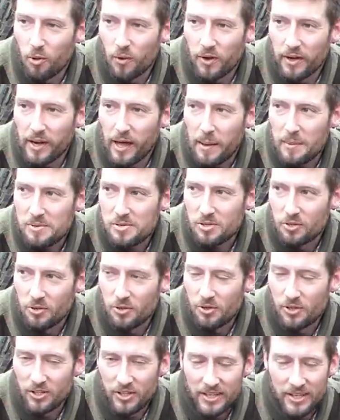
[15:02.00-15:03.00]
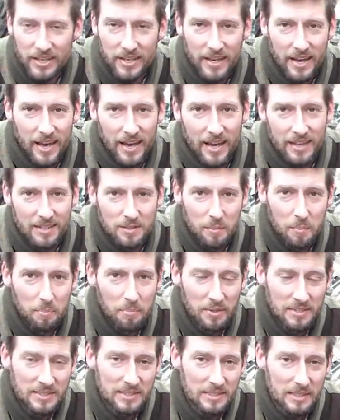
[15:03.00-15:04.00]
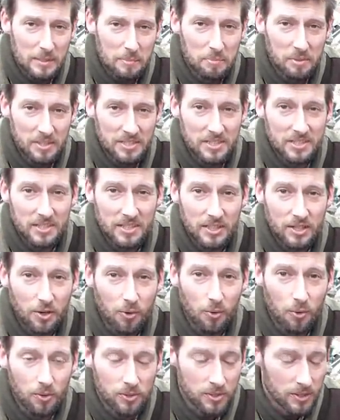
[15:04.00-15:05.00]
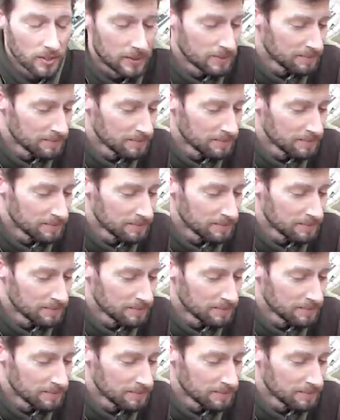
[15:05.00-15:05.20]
blowing an absolute hooly and bitterly, bitterly cold.